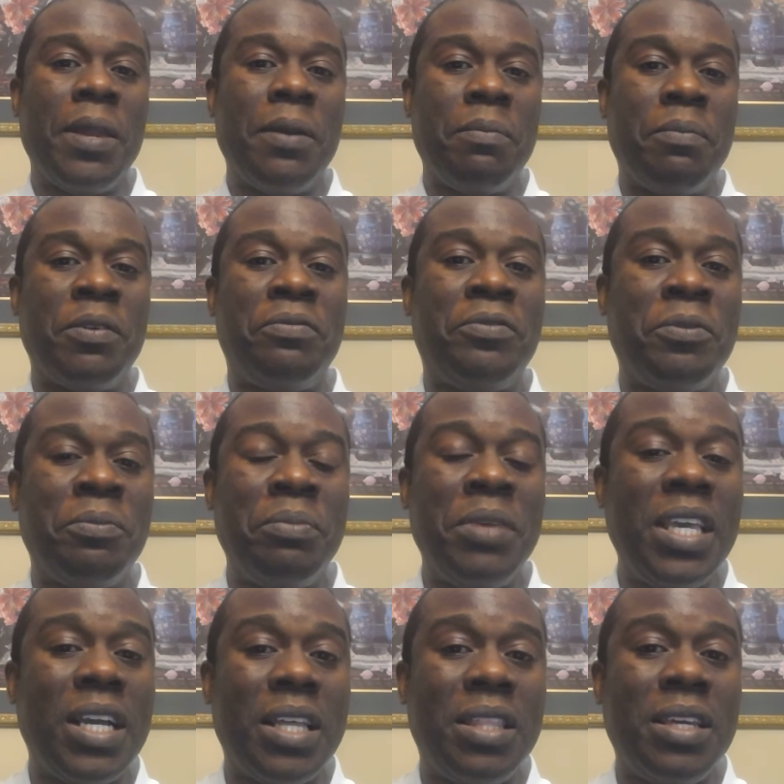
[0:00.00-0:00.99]
But for
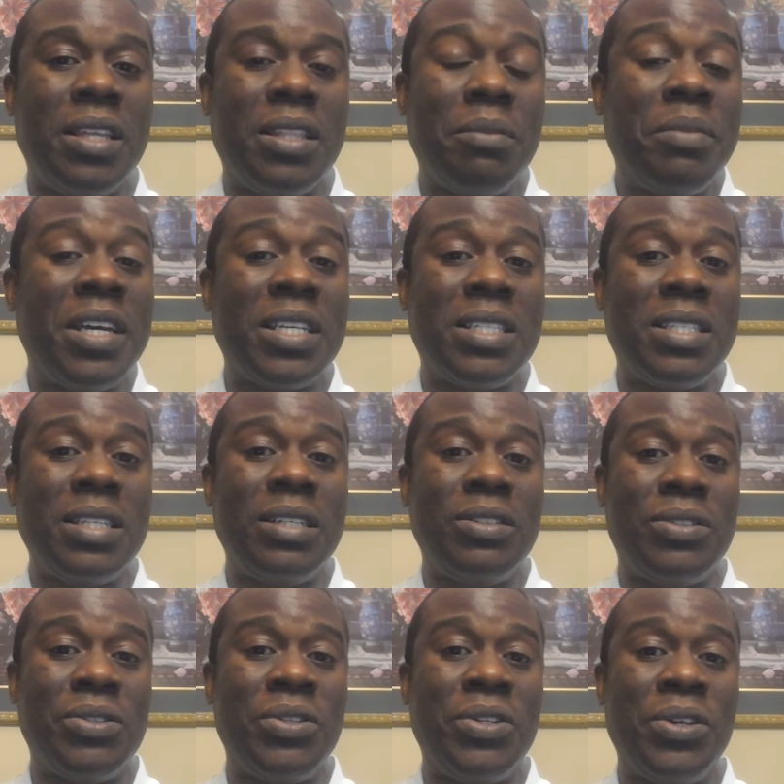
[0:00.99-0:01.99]
me, I think the best thing
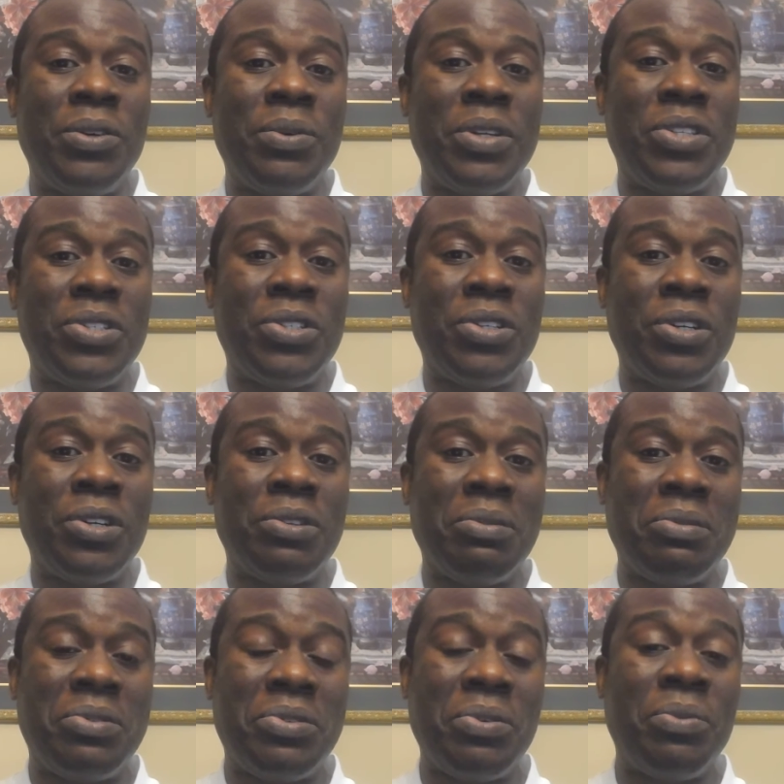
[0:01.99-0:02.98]
to do is to
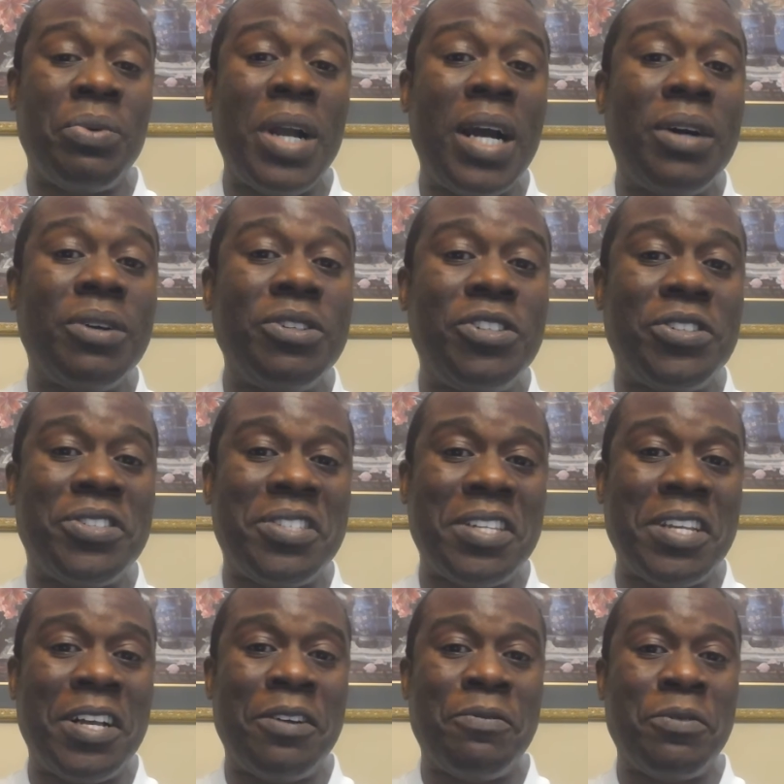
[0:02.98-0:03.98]
surround
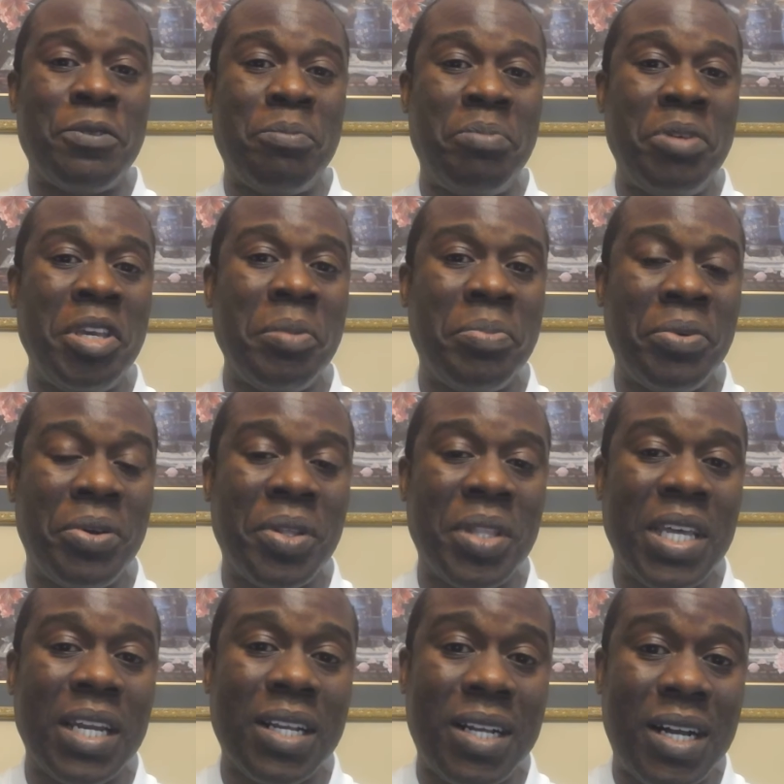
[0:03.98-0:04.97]
yourself with people
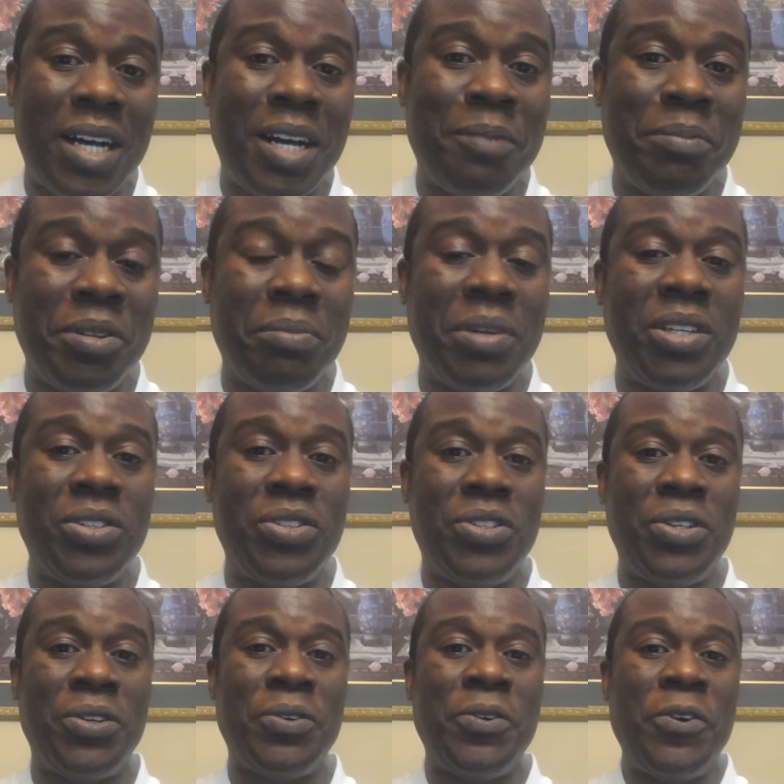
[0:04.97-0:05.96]
that complement
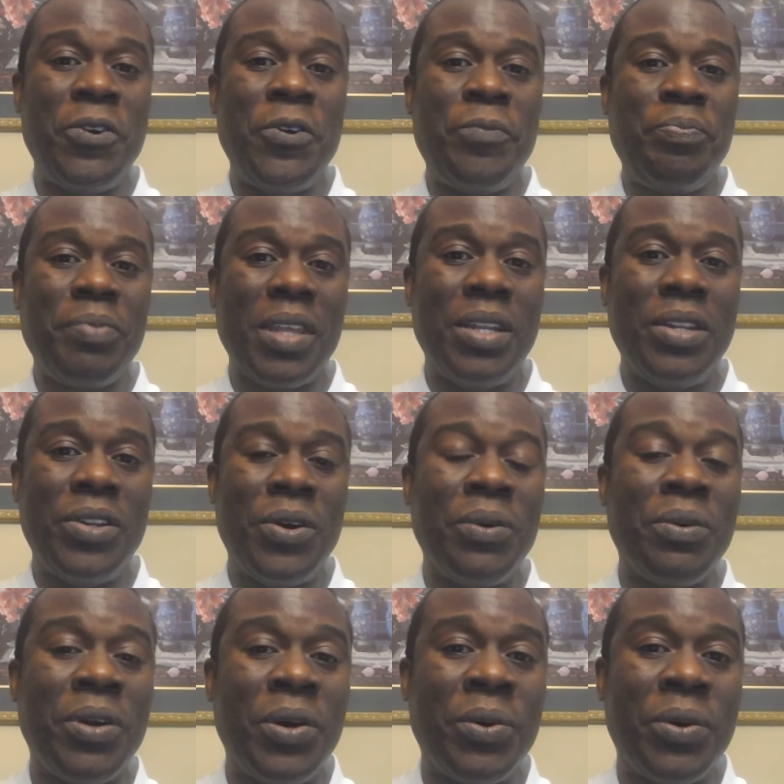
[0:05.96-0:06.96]
you and
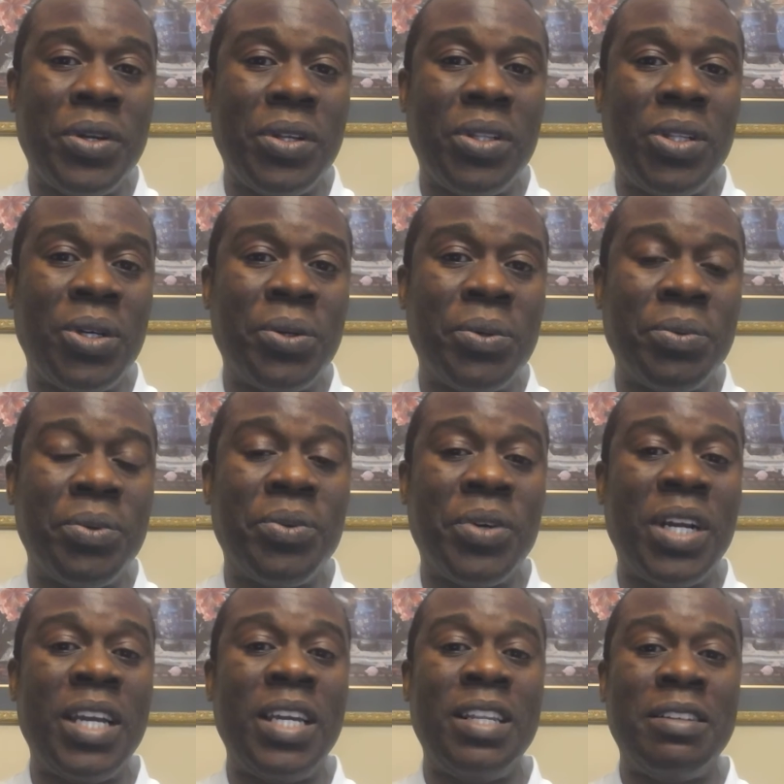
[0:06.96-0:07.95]
don't go it alone,
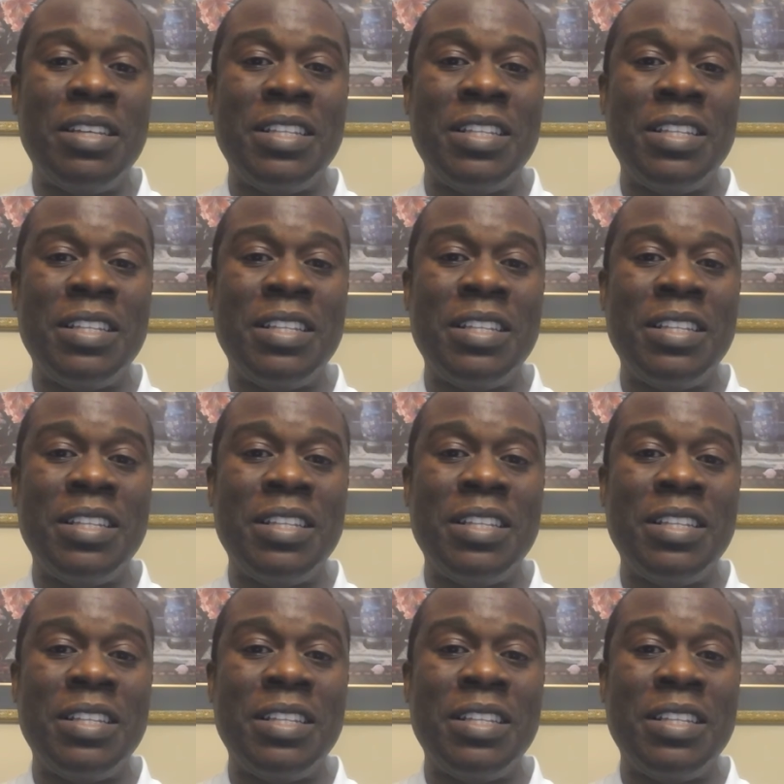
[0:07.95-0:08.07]
right?